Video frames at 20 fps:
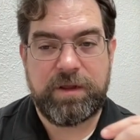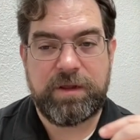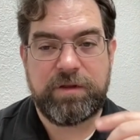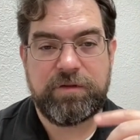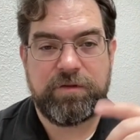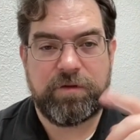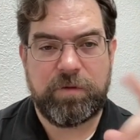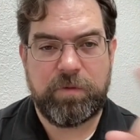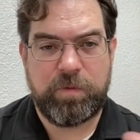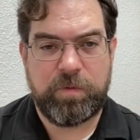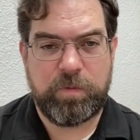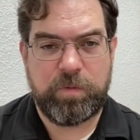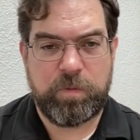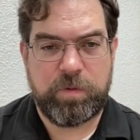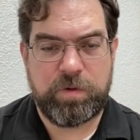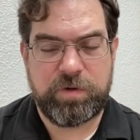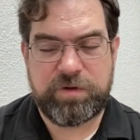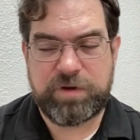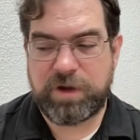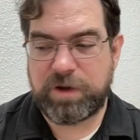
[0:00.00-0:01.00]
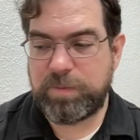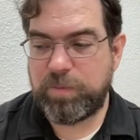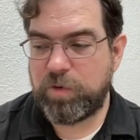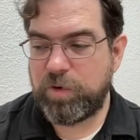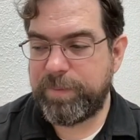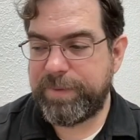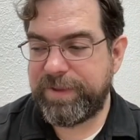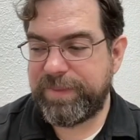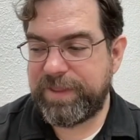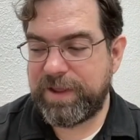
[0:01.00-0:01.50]
So we'll talk more
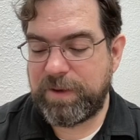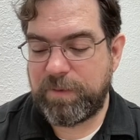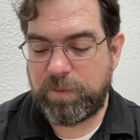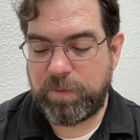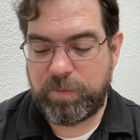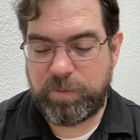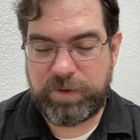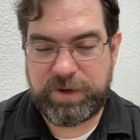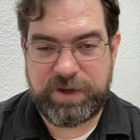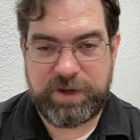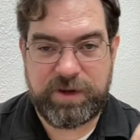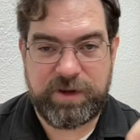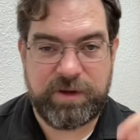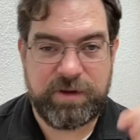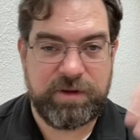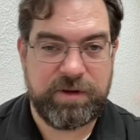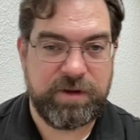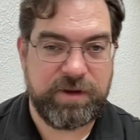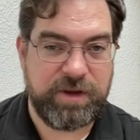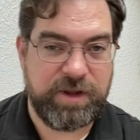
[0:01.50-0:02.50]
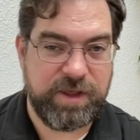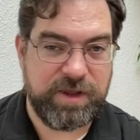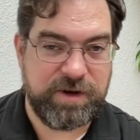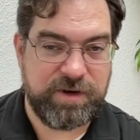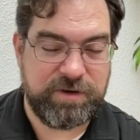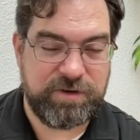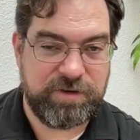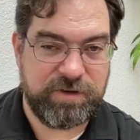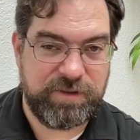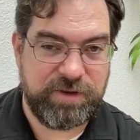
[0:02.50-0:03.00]
about that when we get
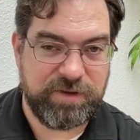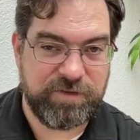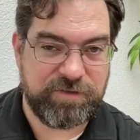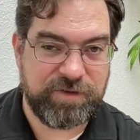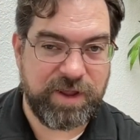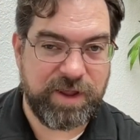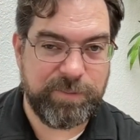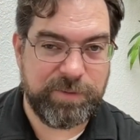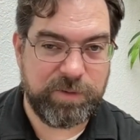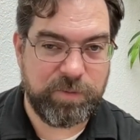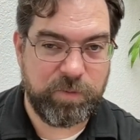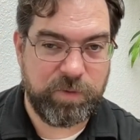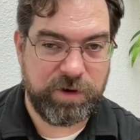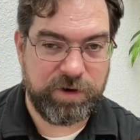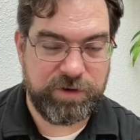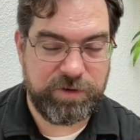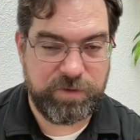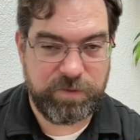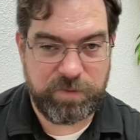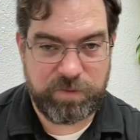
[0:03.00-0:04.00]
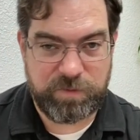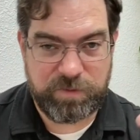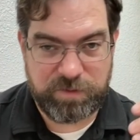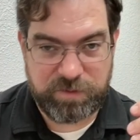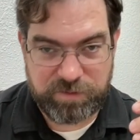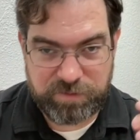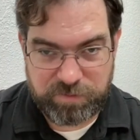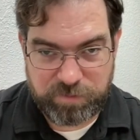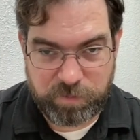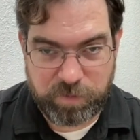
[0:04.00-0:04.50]
into the assignment where you
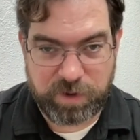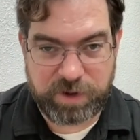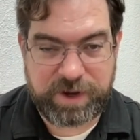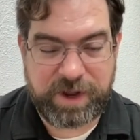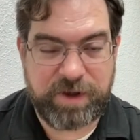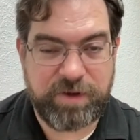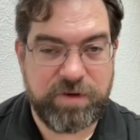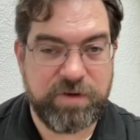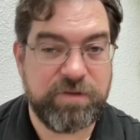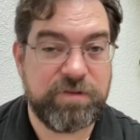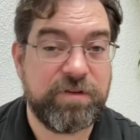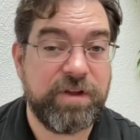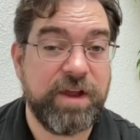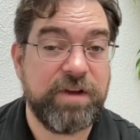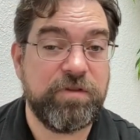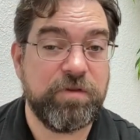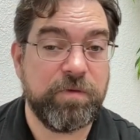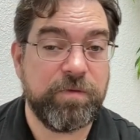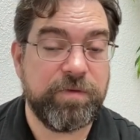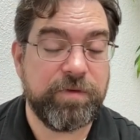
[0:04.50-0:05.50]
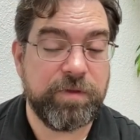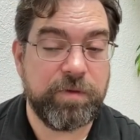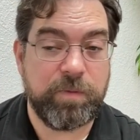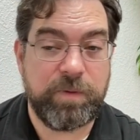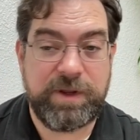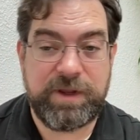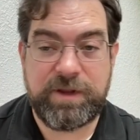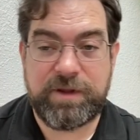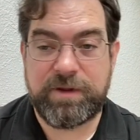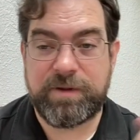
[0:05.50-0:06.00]
work out your schedule for the
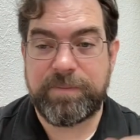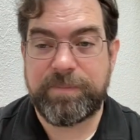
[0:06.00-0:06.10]
week.